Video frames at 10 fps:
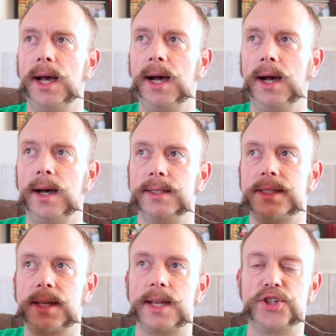
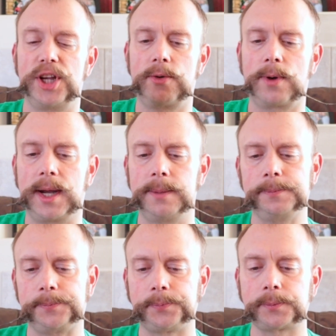instead of jittering.
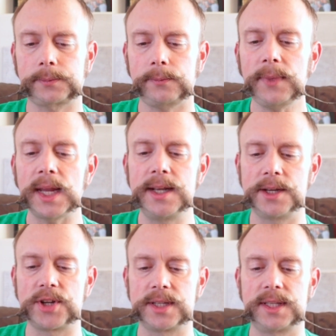It
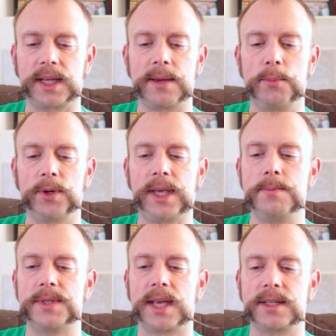adjusts the gimbal,
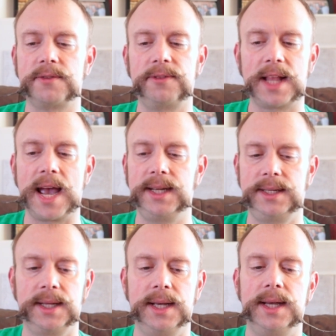keeps things
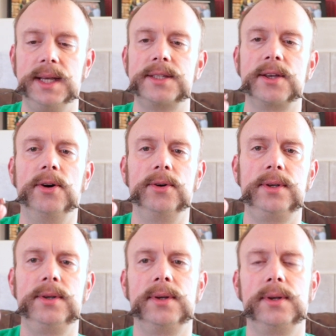flat.
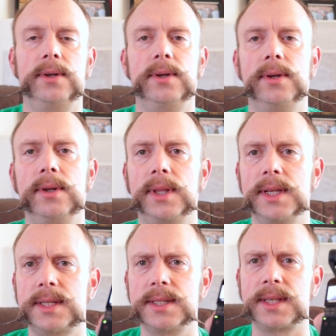So
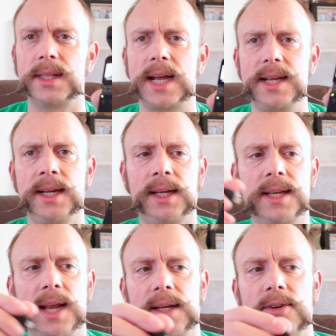this is the lightning
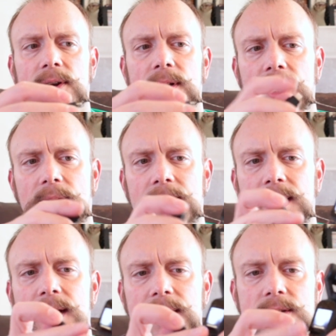connector, and
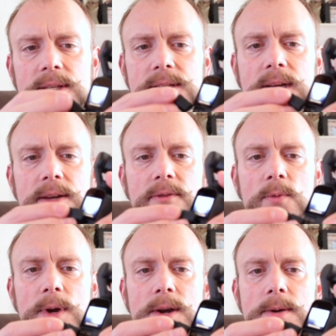it's kind of a
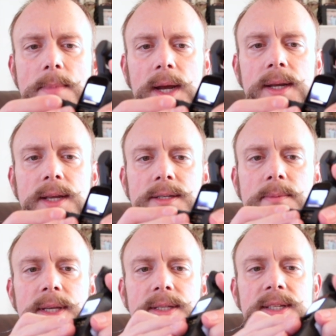weird
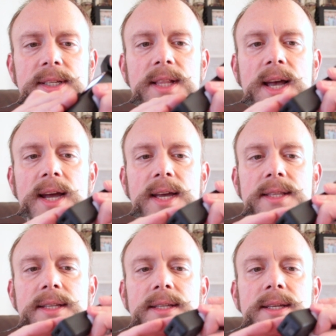mechanism. It
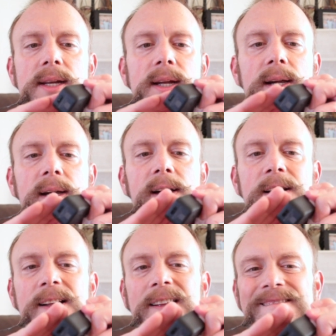slides
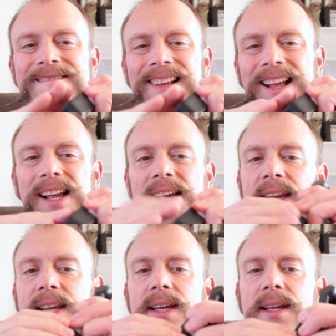
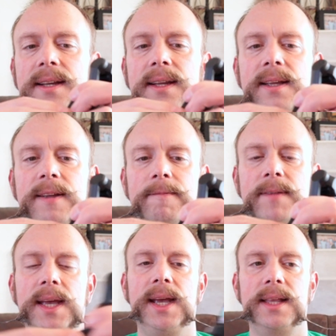in
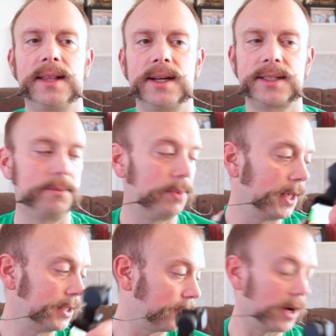and locks in
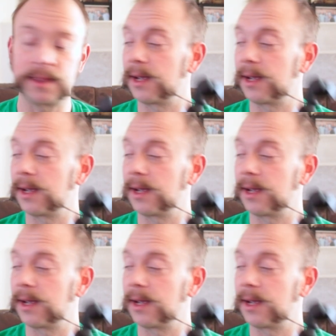place right